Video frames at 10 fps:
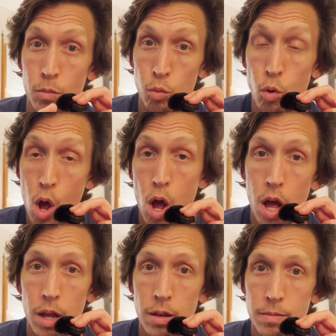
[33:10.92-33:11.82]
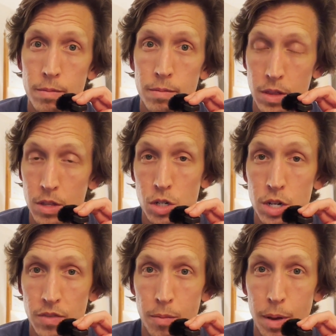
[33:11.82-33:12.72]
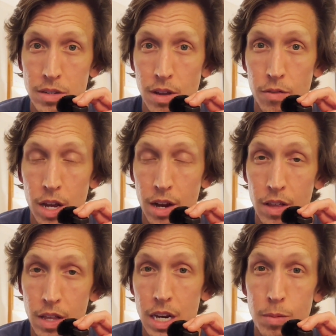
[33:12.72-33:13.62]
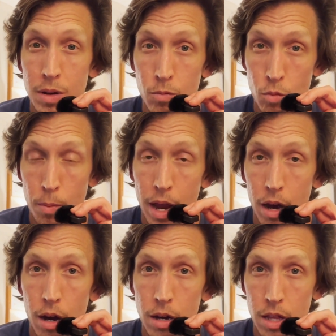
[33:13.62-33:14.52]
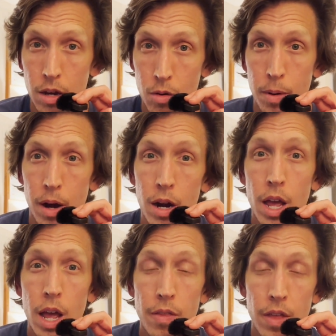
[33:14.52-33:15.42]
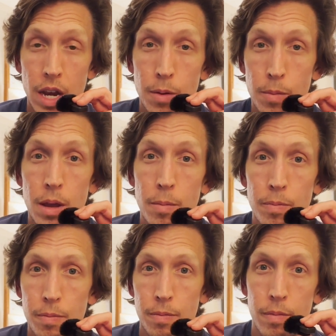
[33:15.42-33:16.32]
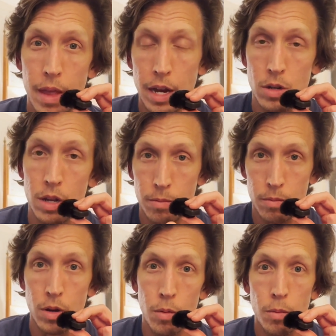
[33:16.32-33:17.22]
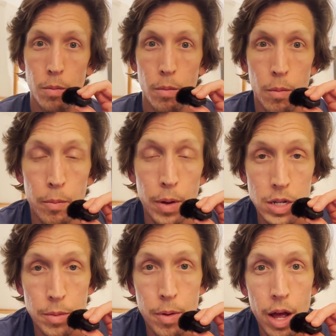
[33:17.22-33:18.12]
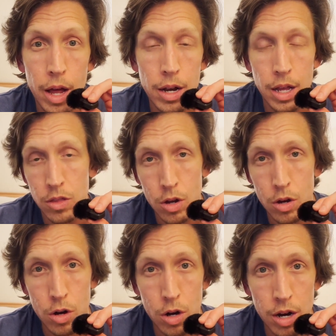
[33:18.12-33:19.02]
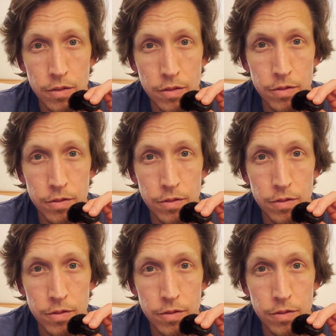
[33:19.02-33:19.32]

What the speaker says: wrong, like the shift off backside free, kind of like they need to be repaired, that need to be actually, built upon, like the current